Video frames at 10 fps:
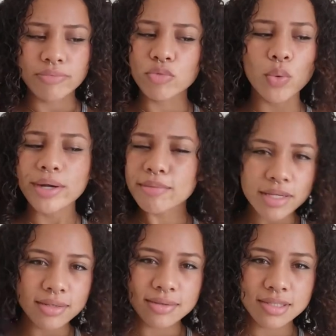20
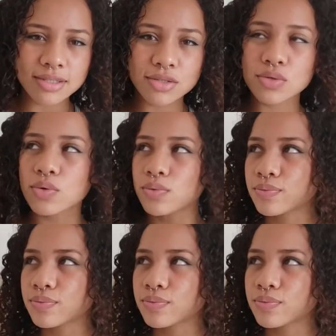minutes. So